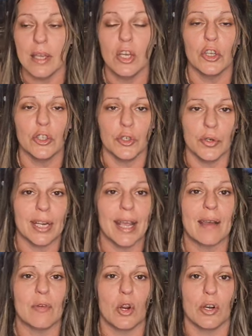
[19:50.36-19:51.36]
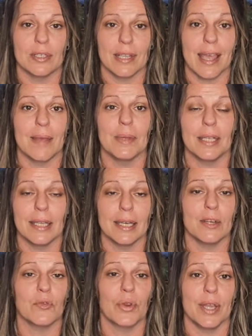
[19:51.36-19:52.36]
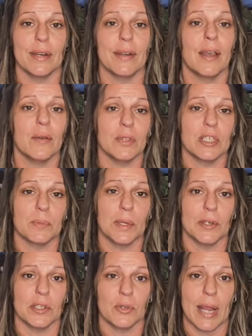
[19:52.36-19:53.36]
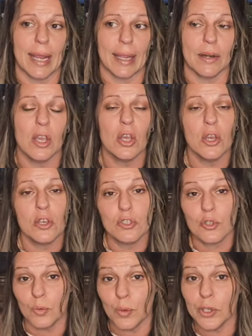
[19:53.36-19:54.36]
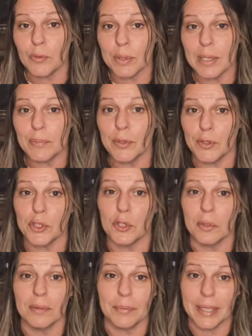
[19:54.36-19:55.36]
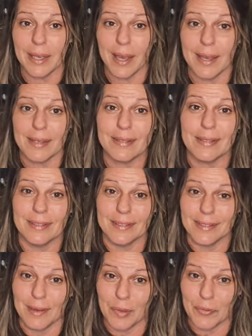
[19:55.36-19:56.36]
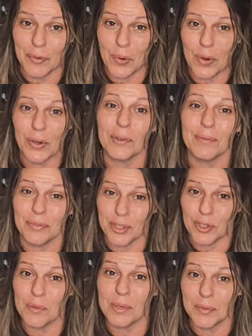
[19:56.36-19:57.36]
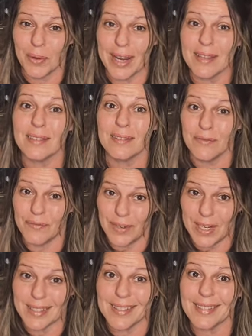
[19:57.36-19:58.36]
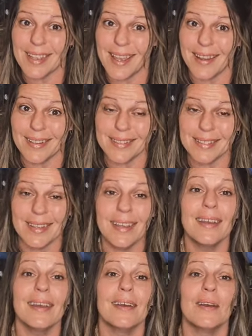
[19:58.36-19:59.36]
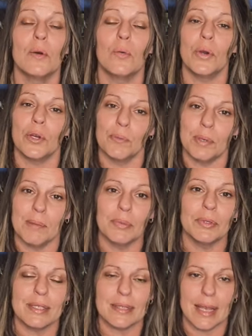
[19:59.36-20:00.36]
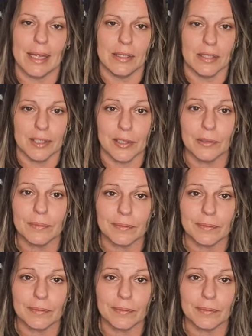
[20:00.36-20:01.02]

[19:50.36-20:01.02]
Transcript: you're going to have a hard time getting rid of the spirited dragon. So what do people do? Because, number four, the human race fucking sucks. What do people decide to do?